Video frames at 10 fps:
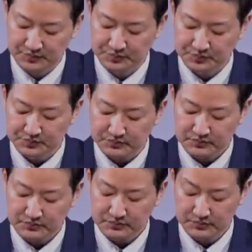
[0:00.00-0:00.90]

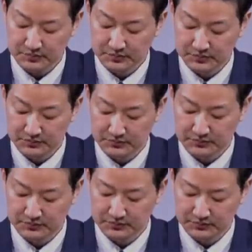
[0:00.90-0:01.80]

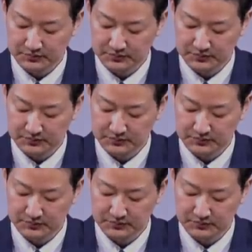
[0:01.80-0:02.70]

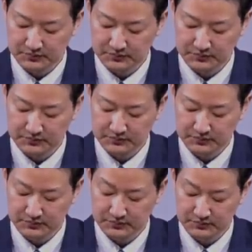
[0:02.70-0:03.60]
Nothing is said.